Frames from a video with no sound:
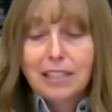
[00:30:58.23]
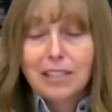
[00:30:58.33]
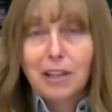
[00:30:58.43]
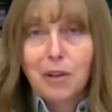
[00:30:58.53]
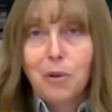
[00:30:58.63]

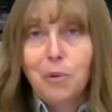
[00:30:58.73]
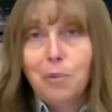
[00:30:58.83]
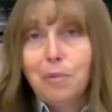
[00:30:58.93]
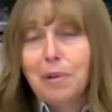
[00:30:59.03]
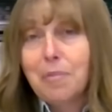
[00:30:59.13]

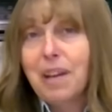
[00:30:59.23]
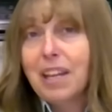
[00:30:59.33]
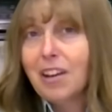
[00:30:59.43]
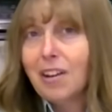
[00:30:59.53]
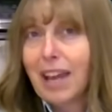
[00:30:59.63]
So
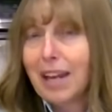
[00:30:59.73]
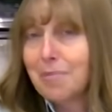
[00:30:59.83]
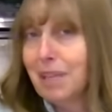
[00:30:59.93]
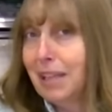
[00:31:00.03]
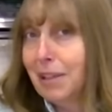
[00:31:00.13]
make your dad
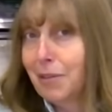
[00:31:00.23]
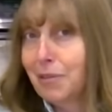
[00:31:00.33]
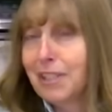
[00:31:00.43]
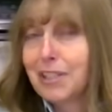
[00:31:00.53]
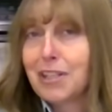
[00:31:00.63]
a
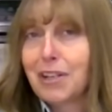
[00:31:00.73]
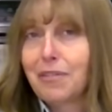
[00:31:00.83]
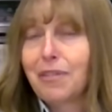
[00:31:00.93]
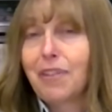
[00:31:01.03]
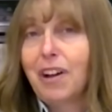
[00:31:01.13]
meatloaf this
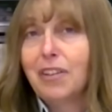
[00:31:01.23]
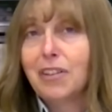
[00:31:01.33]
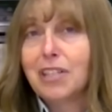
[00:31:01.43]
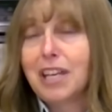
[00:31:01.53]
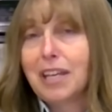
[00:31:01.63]
year for
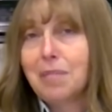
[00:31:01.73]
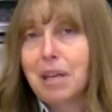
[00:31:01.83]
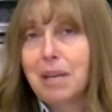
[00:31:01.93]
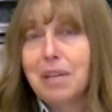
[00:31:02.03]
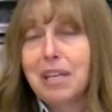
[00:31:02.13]
Father's Day
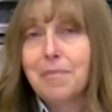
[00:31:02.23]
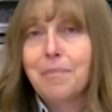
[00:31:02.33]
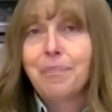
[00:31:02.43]
maybe.